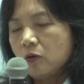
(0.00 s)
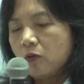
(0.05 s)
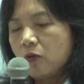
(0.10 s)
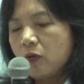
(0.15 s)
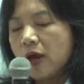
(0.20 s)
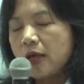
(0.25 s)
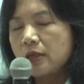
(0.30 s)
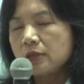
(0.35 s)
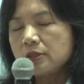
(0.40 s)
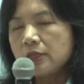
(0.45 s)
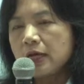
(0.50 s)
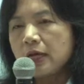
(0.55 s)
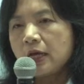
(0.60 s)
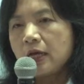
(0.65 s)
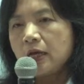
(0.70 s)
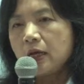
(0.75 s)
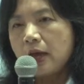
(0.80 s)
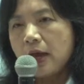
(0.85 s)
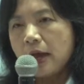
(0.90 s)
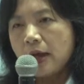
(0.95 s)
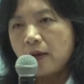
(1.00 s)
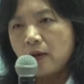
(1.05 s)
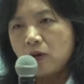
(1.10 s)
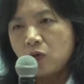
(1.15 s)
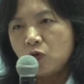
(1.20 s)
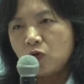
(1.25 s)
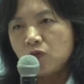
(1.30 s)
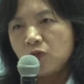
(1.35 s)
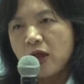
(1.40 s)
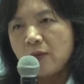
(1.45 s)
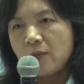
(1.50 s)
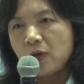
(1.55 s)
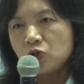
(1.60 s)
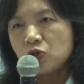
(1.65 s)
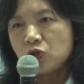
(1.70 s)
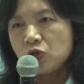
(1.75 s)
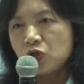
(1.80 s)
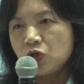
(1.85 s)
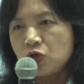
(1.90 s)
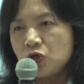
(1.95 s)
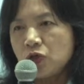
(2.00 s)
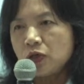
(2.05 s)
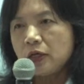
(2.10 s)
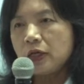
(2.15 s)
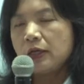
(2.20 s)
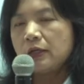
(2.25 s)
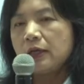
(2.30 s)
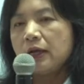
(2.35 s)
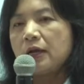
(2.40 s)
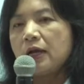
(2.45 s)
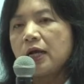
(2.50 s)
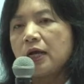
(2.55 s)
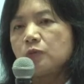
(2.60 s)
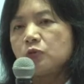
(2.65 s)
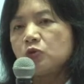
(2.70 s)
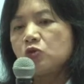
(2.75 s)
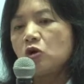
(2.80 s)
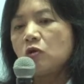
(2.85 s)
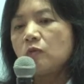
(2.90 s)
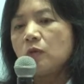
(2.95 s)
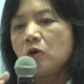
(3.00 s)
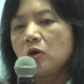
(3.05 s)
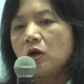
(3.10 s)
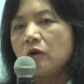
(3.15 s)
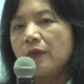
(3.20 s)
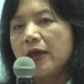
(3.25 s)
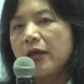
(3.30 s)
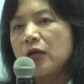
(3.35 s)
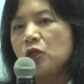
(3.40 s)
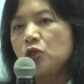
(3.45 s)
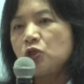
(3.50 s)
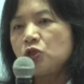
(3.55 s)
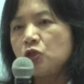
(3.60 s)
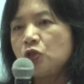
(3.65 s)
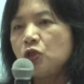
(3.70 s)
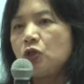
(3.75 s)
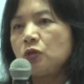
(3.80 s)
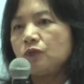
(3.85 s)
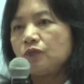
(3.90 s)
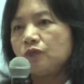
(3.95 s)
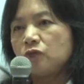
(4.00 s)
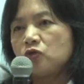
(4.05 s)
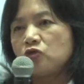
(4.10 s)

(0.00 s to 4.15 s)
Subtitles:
Wednesday, room temperature, and then absorb a lot of energy,